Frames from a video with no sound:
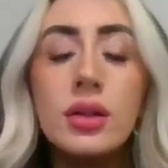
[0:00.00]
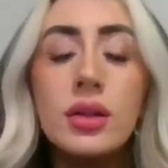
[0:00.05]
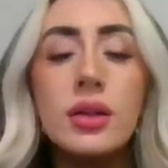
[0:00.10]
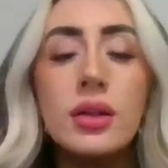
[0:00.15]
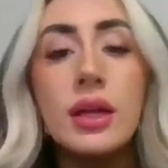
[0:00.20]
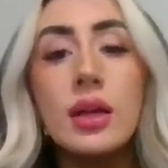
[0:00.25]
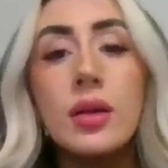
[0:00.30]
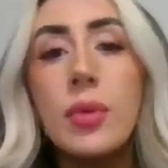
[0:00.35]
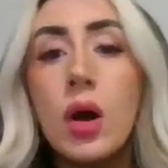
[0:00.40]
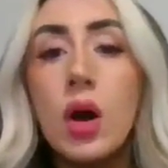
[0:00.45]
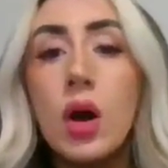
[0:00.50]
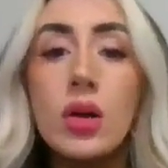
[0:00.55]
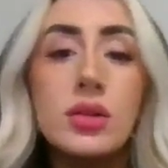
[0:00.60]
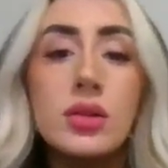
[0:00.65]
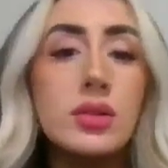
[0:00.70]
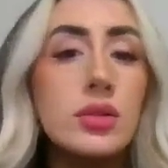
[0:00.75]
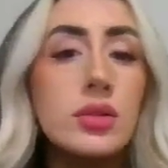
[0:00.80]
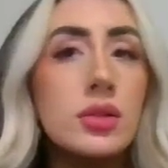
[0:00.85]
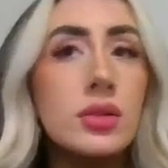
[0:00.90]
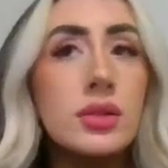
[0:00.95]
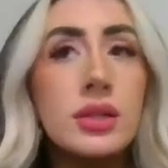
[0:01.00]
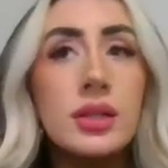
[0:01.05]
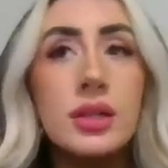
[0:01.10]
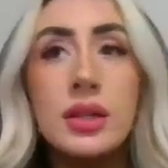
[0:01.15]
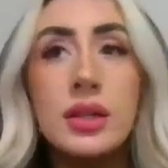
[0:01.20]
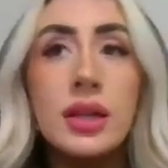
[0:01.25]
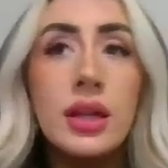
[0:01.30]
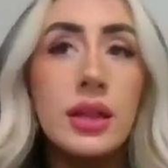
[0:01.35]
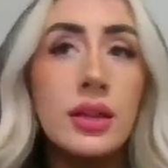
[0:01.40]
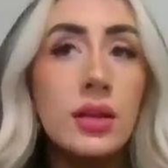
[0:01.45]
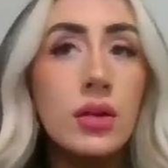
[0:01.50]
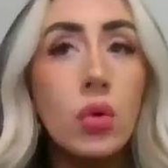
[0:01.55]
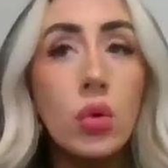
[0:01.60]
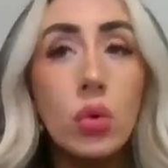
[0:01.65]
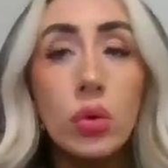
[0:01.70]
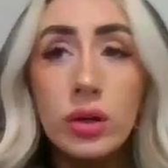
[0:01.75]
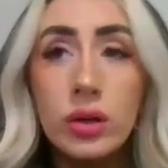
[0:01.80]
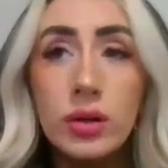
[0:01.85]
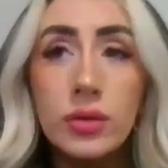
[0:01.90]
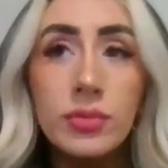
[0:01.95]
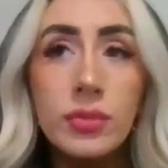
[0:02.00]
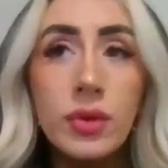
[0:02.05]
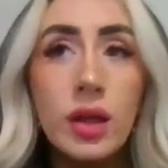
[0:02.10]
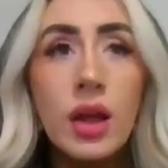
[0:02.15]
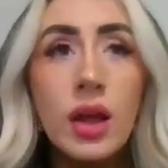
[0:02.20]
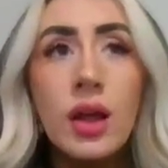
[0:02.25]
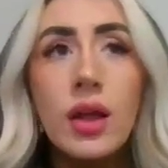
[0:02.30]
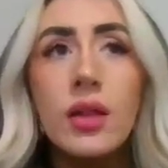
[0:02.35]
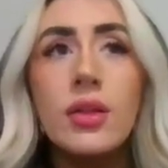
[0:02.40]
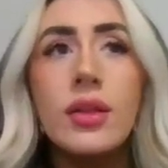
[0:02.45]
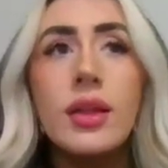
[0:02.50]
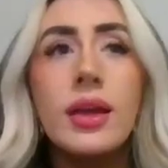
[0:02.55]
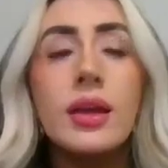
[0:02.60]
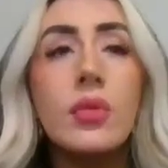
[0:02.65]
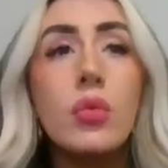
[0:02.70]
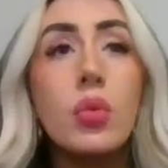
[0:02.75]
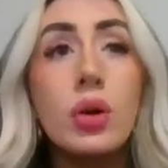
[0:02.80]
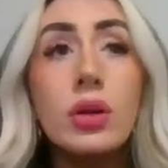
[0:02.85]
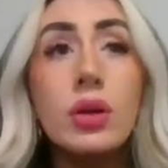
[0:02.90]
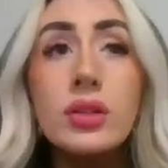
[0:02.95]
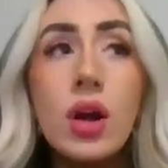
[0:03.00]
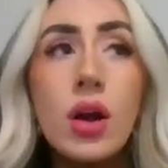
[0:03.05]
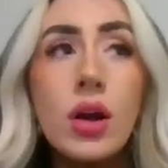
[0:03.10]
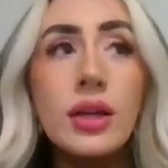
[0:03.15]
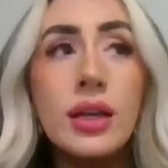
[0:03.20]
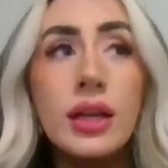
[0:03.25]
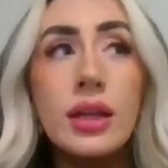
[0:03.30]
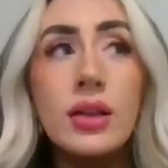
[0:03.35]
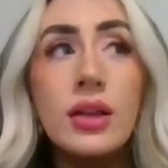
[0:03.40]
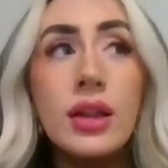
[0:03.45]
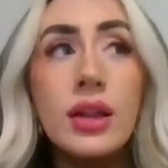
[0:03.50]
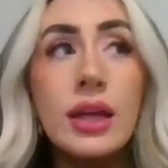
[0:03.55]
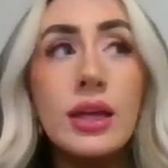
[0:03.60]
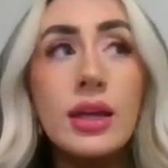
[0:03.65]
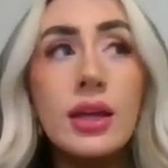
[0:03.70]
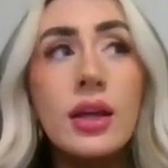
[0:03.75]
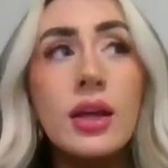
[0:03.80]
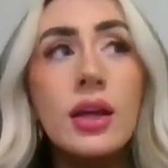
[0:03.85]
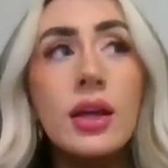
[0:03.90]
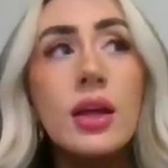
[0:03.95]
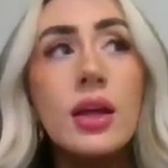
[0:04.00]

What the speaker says: like apostles and in the quorum, like we're talking like